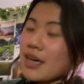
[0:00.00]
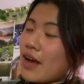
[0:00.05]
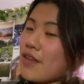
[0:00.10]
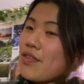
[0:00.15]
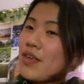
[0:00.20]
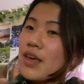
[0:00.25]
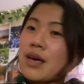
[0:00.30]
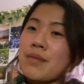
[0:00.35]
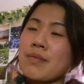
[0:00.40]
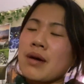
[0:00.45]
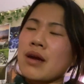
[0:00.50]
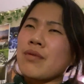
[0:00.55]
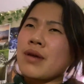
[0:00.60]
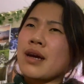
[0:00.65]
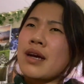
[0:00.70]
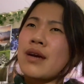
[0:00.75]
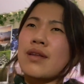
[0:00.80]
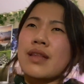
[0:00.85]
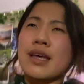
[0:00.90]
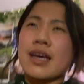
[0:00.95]
I think I might
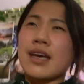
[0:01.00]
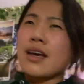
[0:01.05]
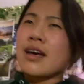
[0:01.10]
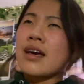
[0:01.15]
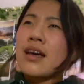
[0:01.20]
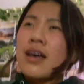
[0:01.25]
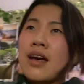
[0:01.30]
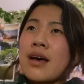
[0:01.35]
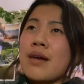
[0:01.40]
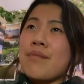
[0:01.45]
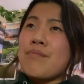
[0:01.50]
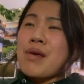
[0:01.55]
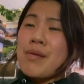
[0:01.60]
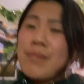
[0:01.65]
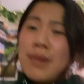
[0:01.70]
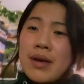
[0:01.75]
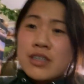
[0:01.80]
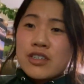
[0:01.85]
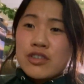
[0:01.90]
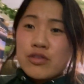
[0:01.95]
write like
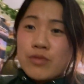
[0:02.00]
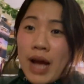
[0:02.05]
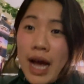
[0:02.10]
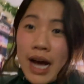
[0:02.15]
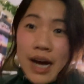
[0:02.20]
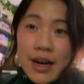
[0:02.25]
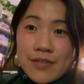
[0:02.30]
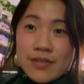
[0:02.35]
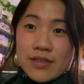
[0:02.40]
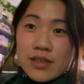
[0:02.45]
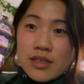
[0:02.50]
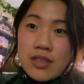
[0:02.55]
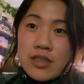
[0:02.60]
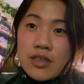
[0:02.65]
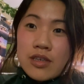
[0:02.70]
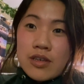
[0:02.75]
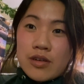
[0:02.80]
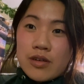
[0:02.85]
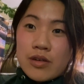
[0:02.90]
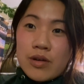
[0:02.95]
maybe a draft
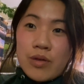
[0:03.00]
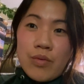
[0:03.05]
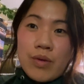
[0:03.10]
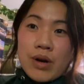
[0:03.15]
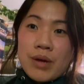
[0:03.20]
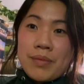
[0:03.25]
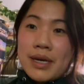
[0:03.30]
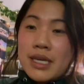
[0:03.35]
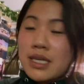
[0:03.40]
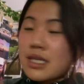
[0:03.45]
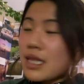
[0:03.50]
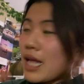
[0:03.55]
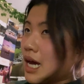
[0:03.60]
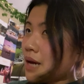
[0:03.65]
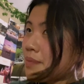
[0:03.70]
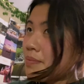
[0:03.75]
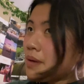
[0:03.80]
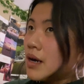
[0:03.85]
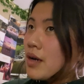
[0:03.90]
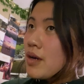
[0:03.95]
to one of my
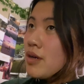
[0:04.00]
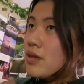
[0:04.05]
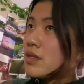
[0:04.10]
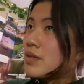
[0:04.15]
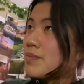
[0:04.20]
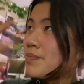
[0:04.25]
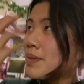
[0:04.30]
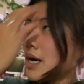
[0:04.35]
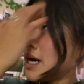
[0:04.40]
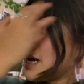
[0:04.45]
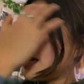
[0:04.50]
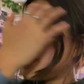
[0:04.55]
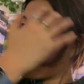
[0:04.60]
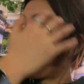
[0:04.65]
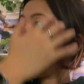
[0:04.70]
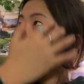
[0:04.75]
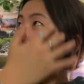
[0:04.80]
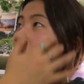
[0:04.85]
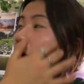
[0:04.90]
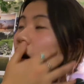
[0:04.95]
Slack posts, but
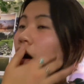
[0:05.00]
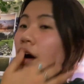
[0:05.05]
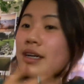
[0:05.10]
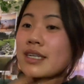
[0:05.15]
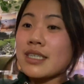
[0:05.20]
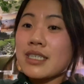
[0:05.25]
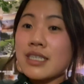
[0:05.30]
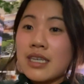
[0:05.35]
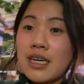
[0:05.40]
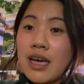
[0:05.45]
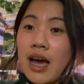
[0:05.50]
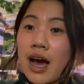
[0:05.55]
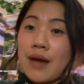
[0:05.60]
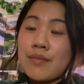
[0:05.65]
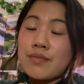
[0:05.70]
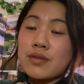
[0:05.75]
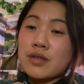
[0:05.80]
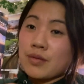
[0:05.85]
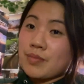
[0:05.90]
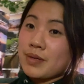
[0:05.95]
honestly,
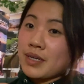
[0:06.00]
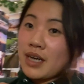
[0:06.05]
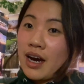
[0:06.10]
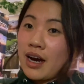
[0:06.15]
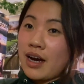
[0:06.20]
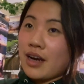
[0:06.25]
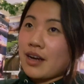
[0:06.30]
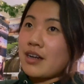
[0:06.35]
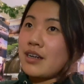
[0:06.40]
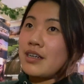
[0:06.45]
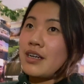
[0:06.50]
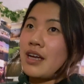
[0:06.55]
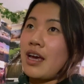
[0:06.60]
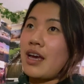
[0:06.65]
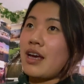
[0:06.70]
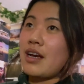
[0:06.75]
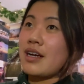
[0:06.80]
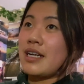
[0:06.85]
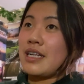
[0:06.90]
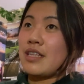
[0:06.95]
I'm super tired
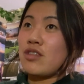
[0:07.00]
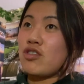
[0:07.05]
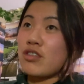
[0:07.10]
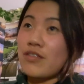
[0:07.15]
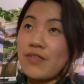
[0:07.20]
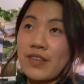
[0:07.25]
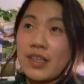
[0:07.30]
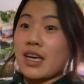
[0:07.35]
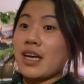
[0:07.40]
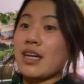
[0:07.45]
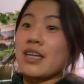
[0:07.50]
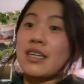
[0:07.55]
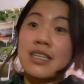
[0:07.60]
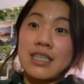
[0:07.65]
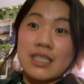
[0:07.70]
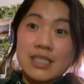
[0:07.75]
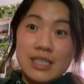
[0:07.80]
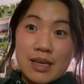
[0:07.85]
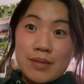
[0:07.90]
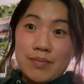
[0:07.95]
and just feel like I need to
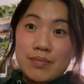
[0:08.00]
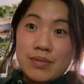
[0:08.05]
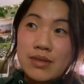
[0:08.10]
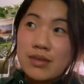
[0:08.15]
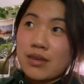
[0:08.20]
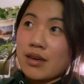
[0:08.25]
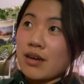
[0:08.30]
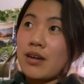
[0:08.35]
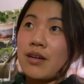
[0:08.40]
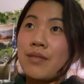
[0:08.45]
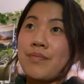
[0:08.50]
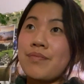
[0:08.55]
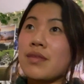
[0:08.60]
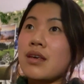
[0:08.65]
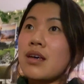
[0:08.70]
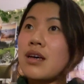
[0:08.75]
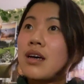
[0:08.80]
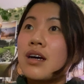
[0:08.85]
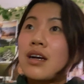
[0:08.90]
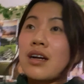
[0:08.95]
sleep. So
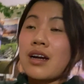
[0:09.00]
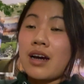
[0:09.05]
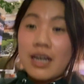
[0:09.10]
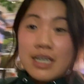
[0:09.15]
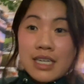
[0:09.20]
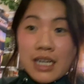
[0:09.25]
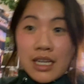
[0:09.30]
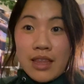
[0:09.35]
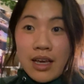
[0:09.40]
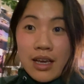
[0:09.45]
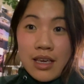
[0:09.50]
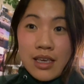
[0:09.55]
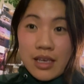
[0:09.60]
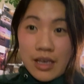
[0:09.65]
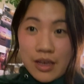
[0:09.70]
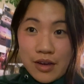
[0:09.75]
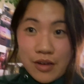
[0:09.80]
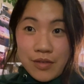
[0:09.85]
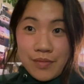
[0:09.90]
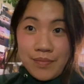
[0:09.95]
gotta take that
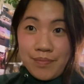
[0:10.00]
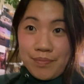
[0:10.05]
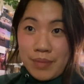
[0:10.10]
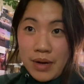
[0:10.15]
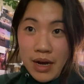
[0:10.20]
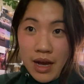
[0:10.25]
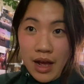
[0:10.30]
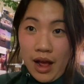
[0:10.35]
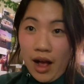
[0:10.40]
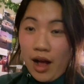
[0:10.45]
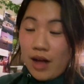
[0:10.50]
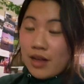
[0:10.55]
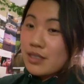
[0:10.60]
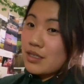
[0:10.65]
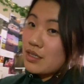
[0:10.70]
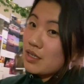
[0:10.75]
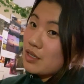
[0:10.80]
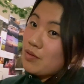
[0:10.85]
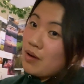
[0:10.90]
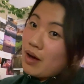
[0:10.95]
cue, but I'll
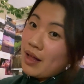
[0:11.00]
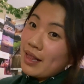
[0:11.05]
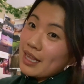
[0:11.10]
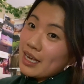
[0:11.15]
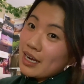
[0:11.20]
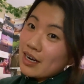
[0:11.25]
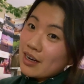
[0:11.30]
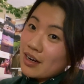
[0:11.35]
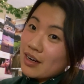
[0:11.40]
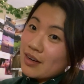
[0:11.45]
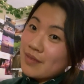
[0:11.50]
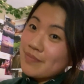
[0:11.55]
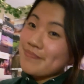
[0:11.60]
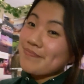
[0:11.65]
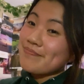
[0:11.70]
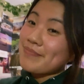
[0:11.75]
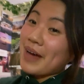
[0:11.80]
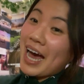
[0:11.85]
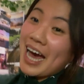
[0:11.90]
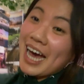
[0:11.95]
see you all later.
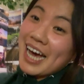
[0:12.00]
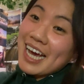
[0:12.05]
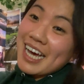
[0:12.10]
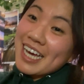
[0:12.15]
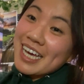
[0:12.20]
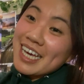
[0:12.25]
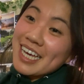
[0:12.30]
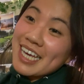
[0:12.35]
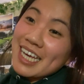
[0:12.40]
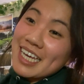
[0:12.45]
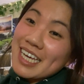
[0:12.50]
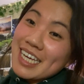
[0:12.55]
Bye.